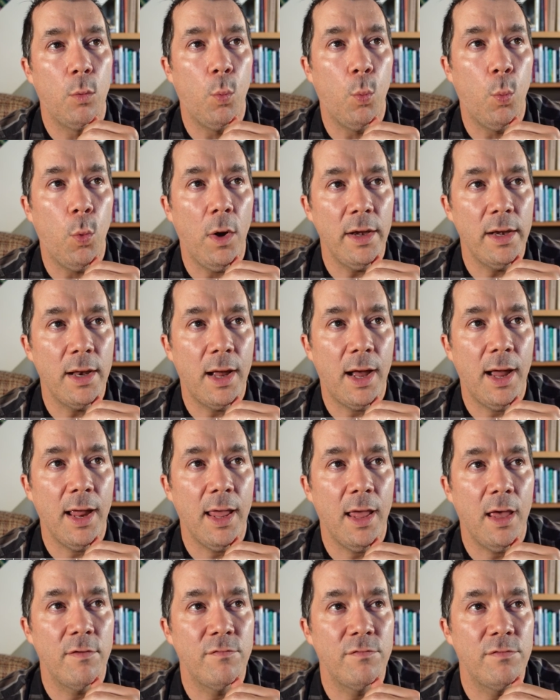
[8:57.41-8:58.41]
what
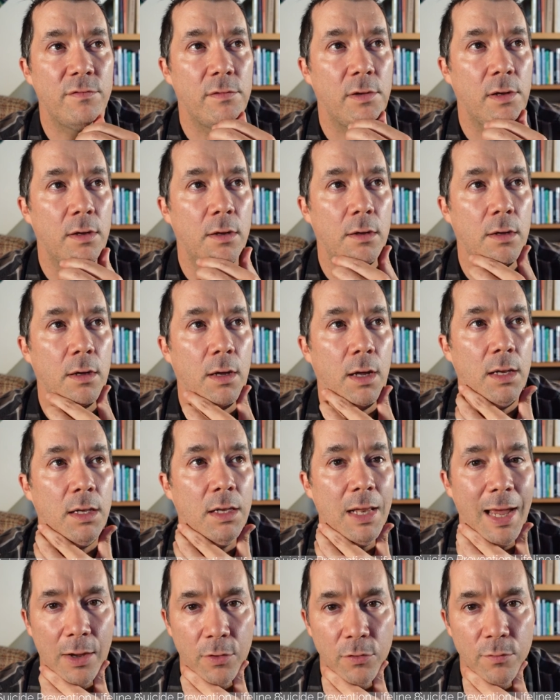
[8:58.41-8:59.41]
I have
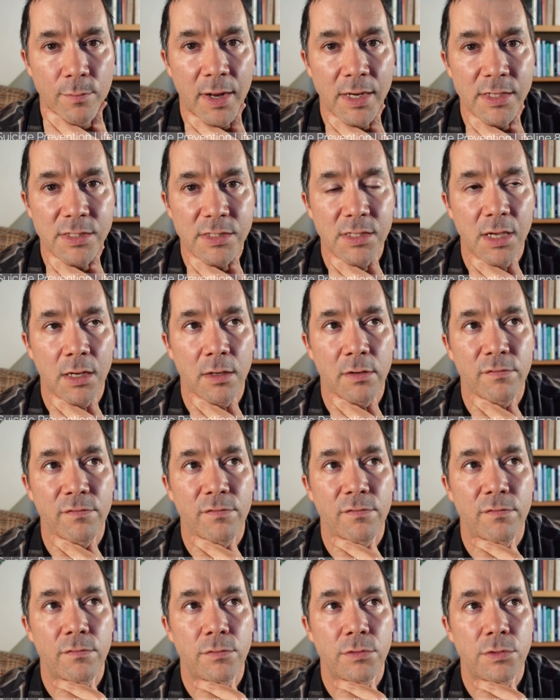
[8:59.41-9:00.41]
allowed
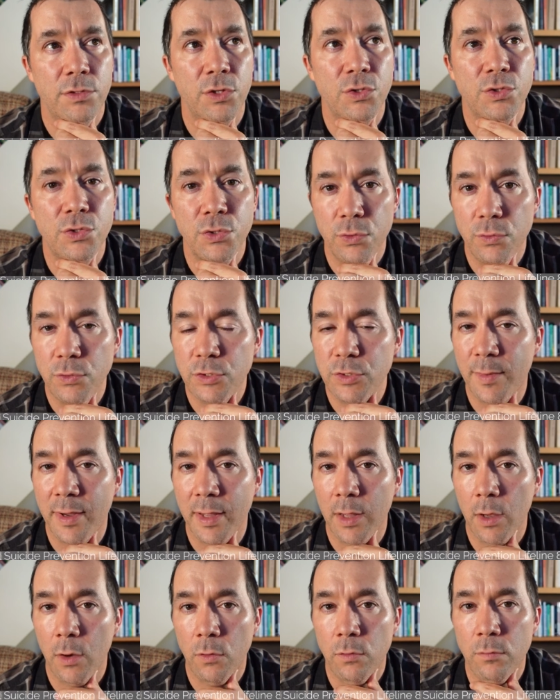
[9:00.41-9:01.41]
myself to do to
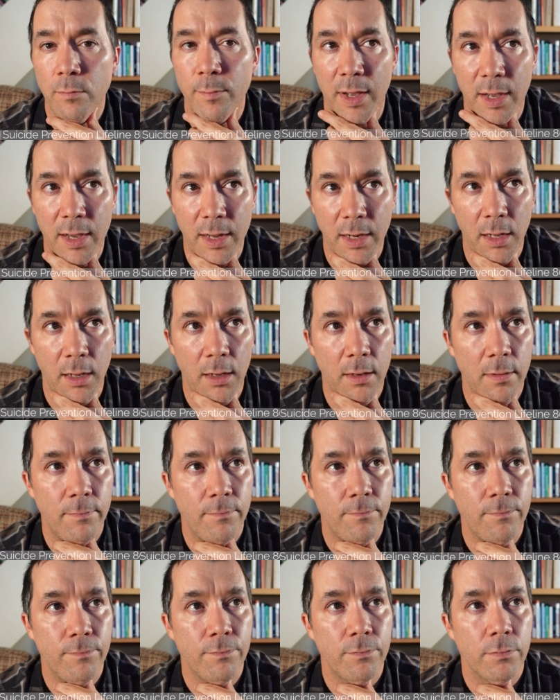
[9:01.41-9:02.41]
my own body,
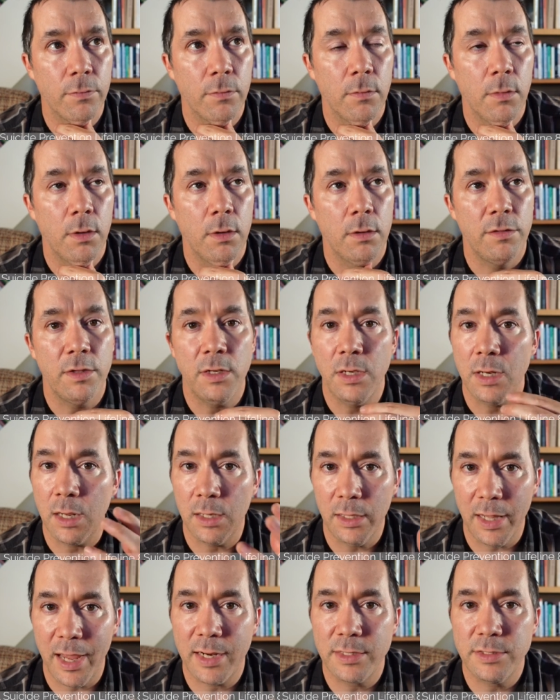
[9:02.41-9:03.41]
the
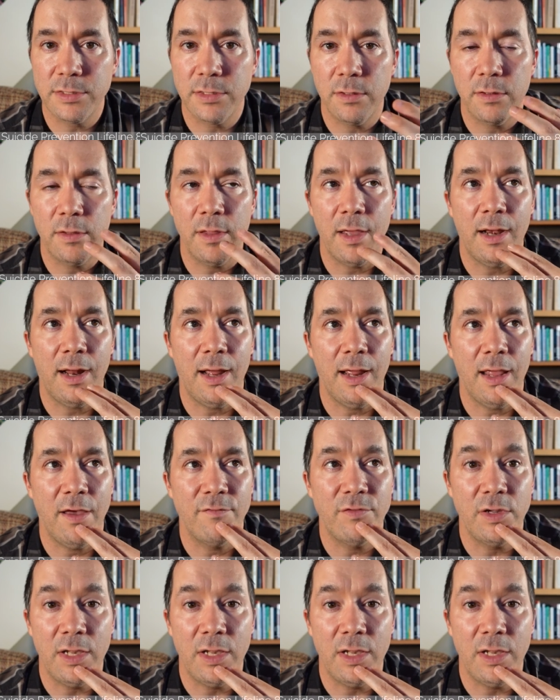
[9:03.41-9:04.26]
neglect that I have